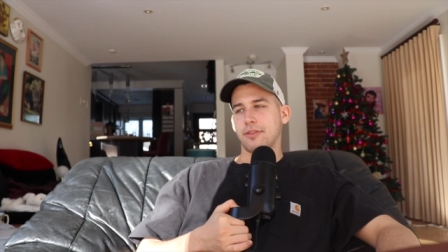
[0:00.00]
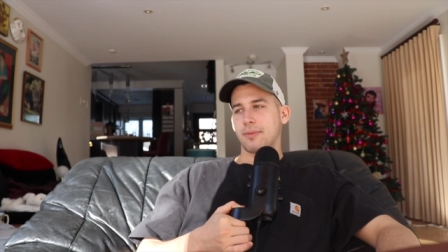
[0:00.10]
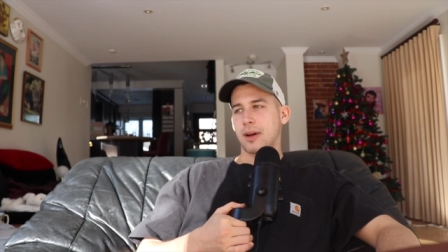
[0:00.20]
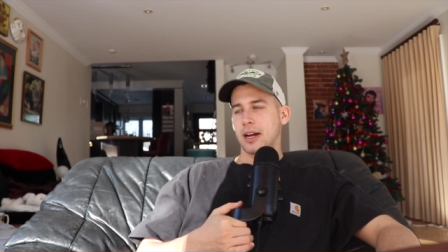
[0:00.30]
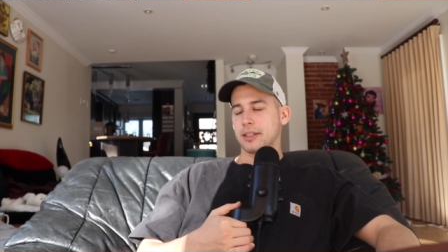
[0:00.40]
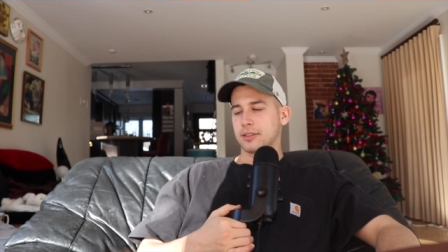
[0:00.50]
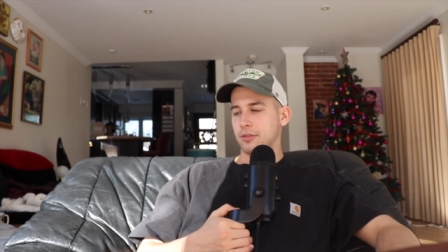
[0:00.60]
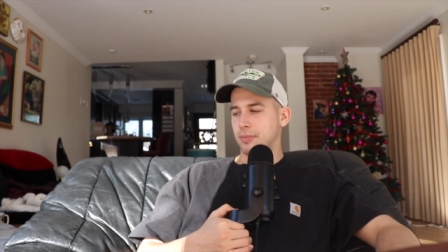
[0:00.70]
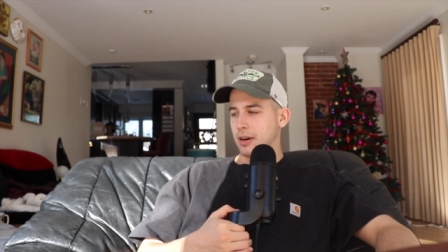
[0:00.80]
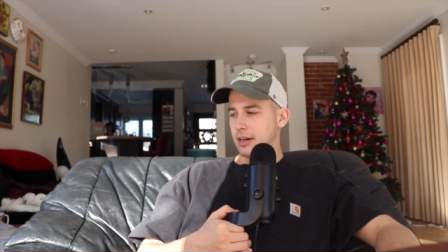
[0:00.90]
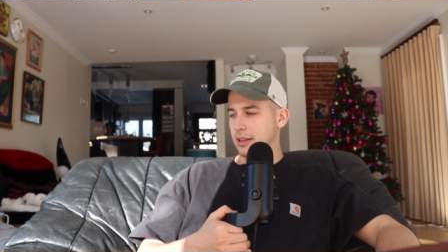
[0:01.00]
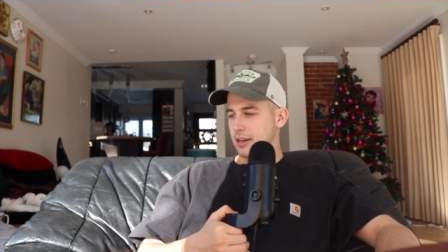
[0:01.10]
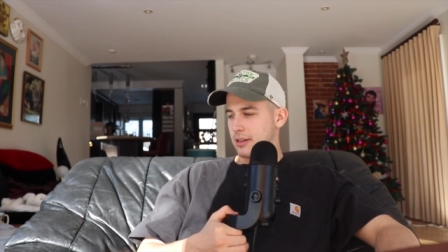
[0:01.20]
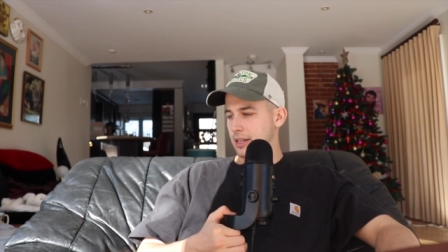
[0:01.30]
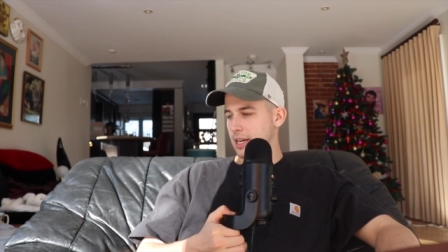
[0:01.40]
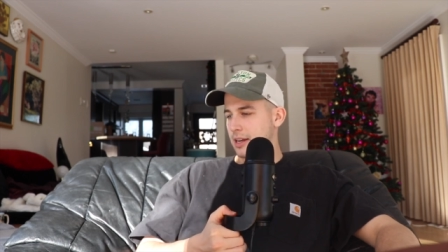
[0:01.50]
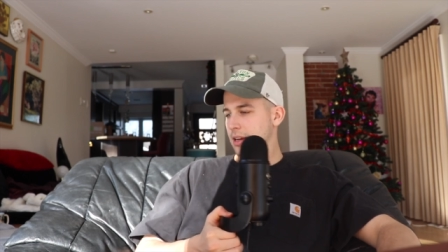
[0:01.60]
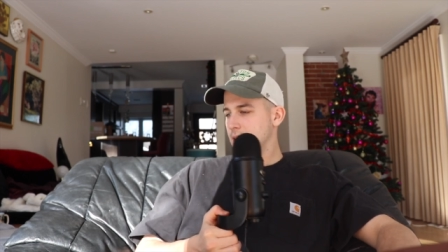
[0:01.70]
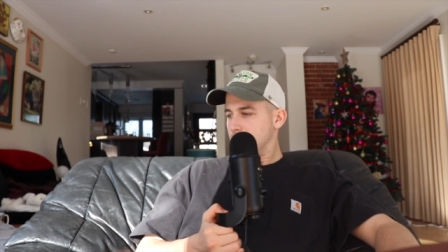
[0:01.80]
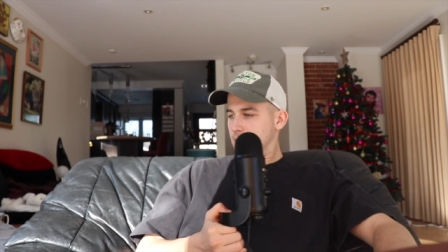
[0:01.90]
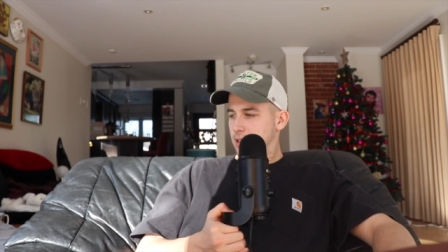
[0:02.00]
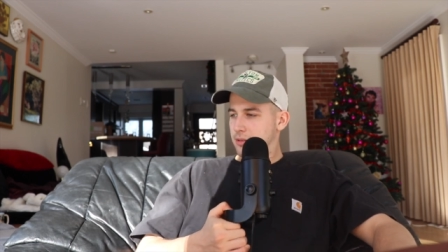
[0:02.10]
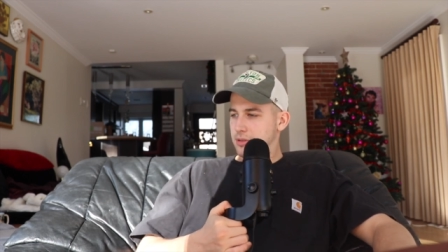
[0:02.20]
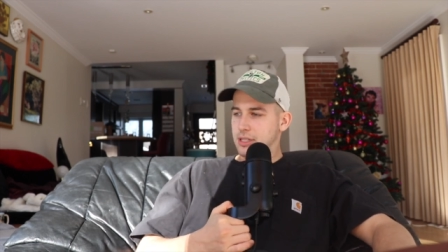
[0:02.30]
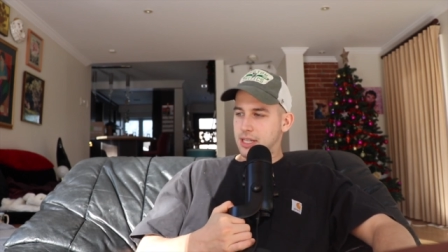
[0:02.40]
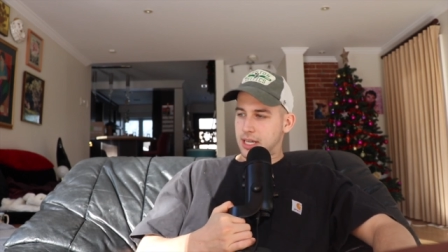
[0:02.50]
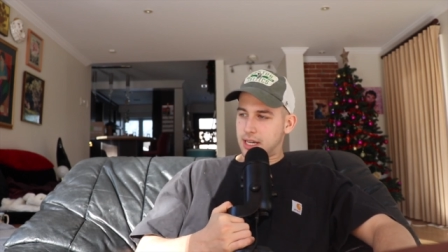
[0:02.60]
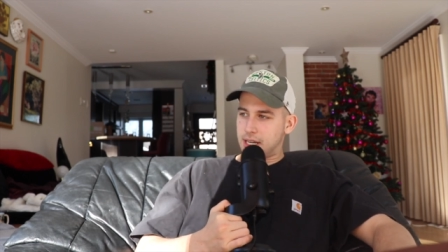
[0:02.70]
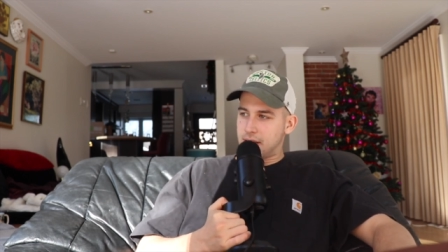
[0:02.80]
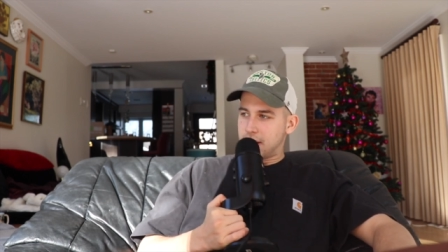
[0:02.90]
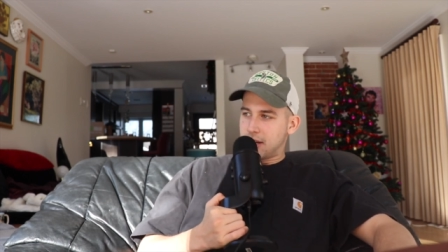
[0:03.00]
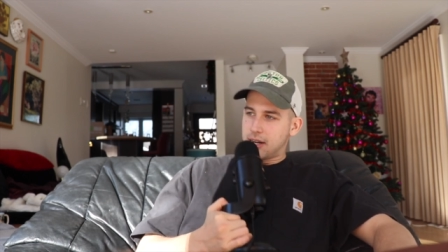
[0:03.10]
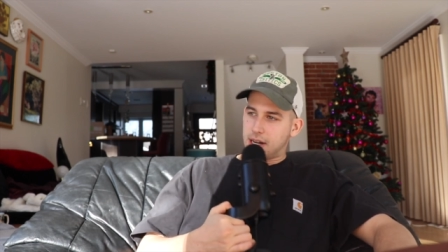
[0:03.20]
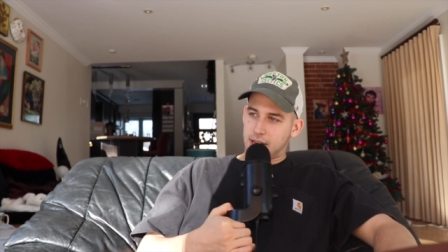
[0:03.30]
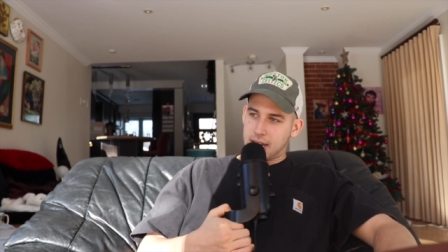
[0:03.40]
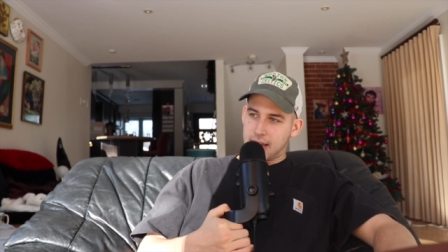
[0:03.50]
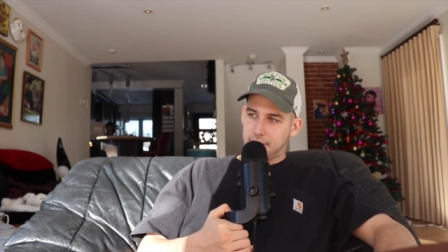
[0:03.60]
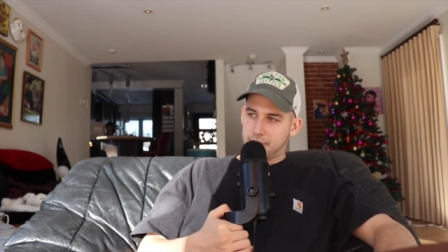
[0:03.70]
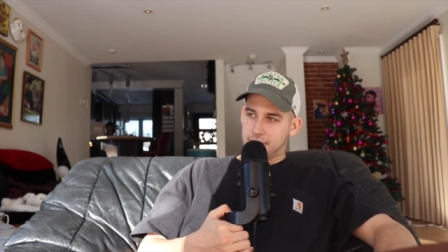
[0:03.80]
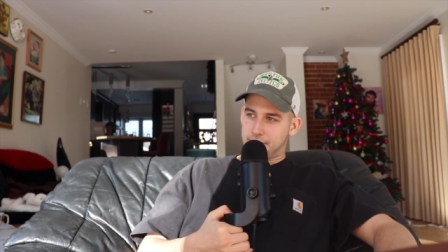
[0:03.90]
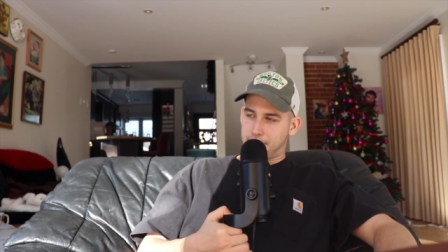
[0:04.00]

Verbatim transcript: from a high school party the other day. There was this kid named.